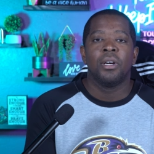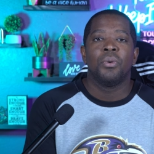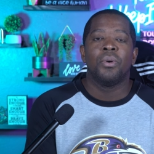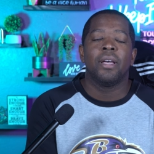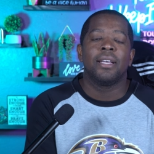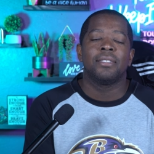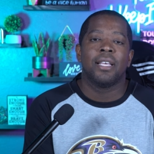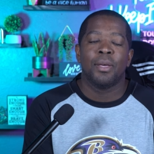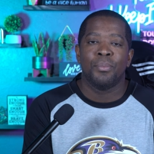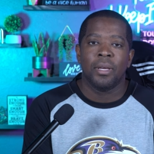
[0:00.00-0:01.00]
Where has
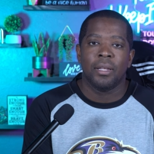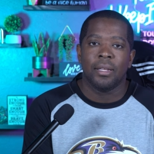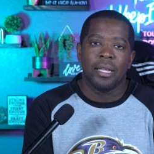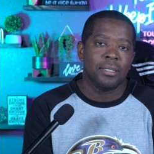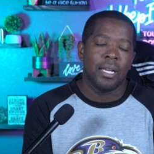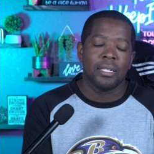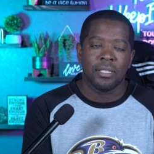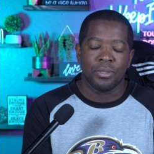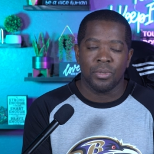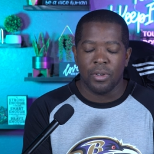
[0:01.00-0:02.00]
that been? And that's not
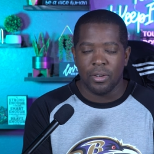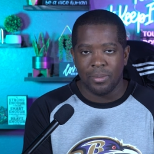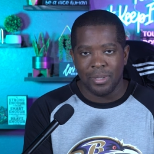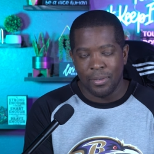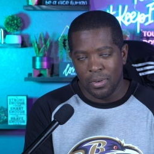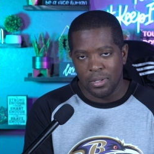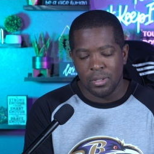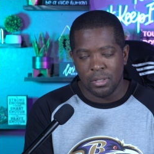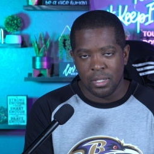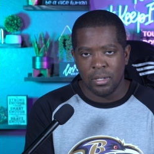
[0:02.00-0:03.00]
just with Greg Roman. That falls
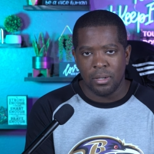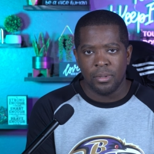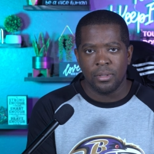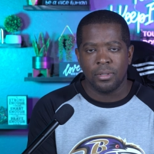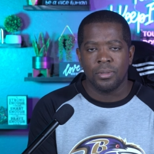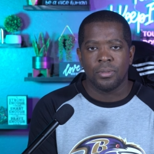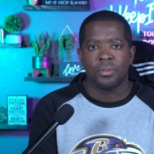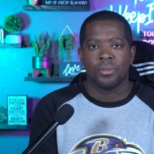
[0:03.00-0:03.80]
on John Harbaugh too.